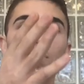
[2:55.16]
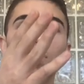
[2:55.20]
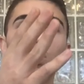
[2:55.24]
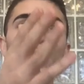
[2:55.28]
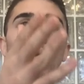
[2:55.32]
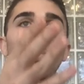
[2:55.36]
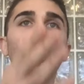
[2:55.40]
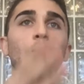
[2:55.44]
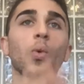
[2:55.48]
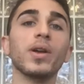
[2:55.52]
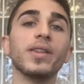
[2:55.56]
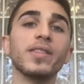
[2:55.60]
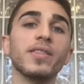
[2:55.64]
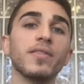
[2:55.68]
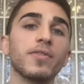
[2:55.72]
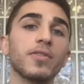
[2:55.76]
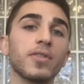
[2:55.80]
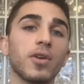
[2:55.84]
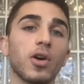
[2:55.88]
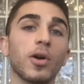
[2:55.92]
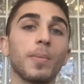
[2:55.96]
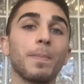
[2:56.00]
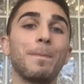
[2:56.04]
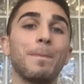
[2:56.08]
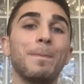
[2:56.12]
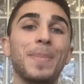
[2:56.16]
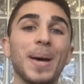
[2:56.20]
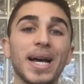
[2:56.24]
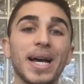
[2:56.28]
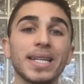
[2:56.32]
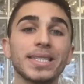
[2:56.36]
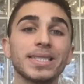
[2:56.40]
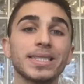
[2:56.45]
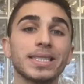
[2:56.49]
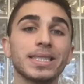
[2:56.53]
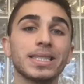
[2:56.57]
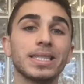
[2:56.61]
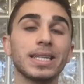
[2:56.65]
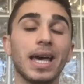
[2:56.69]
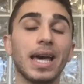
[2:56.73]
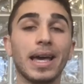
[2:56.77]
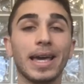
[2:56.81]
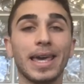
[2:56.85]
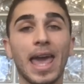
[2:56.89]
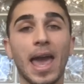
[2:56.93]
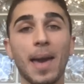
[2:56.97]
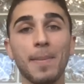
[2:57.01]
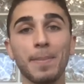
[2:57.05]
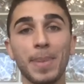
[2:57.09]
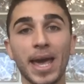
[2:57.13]
one of our best
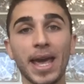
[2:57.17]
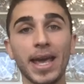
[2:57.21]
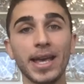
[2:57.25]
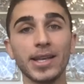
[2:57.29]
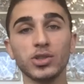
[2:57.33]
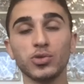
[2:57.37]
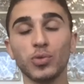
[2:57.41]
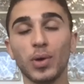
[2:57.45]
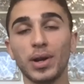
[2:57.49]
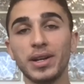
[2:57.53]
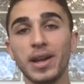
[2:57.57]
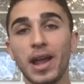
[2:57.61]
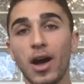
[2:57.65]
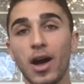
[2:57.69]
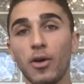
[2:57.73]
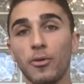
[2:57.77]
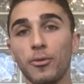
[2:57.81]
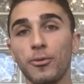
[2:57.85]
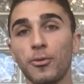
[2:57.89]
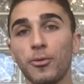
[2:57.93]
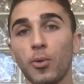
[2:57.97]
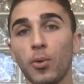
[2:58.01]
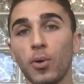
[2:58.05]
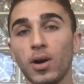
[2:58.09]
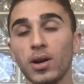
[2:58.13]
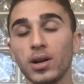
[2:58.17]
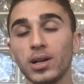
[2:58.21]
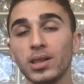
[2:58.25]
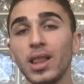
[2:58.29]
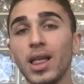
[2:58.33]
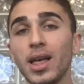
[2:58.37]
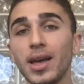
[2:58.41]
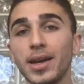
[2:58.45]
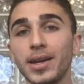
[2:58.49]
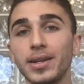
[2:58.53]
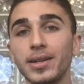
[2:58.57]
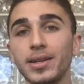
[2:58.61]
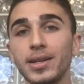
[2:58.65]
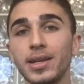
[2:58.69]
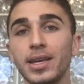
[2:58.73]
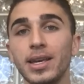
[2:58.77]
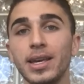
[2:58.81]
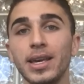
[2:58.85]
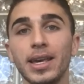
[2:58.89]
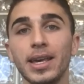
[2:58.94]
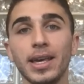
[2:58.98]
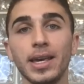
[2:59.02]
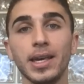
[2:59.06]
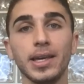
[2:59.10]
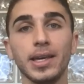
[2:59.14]
campaigns right now for our client
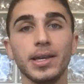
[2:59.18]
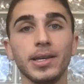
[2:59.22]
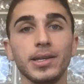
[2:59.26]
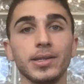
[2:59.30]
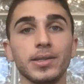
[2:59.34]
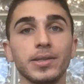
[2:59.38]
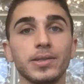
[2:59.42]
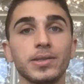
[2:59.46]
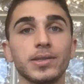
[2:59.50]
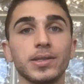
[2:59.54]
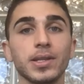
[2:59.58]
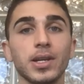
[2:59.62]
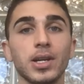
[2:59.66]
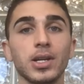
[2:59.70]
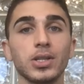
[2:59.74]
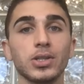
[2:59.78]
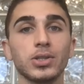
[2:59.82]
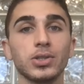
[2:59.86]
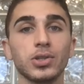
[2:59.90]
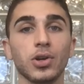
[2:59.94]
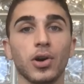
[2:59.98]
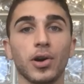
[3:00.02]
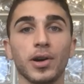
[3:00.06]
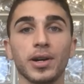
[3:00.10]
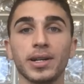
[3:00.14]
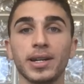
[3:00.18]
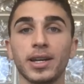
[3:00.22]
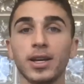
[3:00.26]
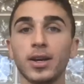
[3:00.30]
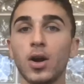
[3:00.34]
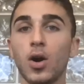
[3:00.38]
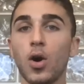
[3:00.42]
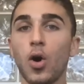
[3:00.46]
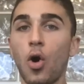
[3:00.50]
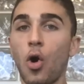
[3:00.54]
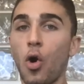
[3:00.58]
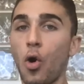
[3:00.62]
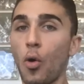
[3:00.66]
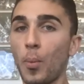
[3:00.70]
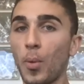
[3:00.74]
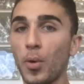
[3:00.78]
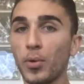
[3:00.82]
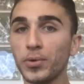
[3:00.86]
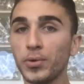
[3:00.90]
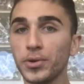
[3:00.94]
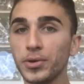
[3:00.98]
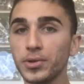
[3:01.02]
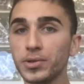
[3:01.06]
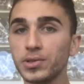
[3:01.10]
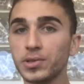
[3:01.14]
is targeting
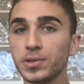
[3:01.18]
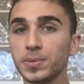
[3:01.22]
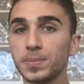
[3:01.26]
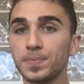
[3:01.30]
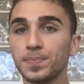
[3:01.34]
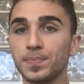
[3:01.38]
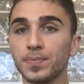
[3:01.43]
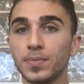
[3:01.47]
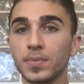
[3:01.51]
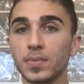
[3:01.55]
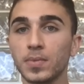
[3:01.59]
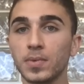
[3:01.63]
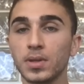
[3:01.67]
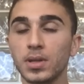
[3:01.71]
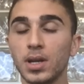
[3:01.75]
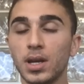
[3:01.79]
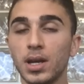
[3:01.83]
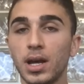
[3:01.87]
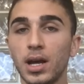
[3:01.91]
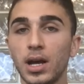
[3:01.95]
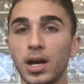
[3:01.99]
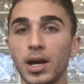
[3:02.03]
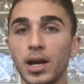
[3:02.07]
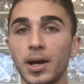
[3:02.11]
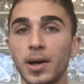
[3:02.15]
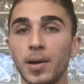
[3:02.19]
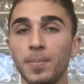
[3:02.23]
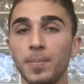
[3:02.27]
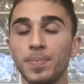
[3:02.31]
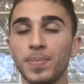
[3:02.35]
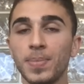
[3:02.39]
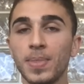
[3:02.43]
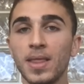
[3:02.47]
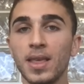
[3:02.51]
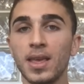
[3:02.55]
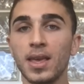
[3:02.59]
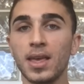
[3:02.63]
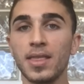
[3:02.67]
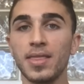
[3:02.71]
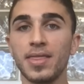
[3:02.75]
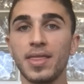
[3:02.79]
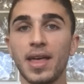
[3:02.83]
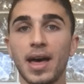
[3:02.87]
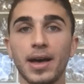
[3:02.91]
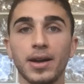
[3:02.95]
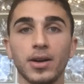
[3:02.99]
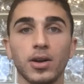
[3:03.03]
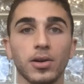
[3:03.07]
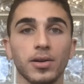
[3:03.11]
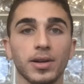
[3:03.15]
homeowners
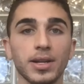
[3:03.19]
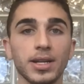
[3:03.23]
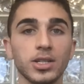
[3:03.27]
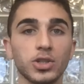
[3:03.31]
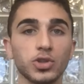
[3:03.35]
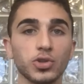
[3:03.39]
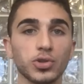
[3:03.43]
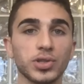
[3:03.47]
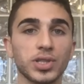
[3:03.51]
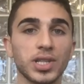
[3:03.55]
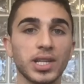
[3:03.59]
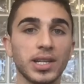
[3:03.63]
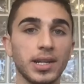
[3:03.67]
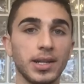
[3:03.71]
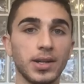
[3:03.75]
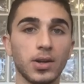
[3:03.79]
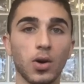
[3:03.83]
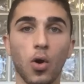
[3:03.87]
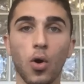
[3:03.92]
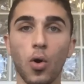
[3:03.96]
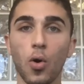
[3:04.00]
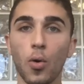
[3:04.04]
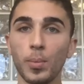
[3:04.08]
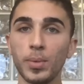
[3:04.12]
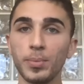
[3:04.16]
that are interested in home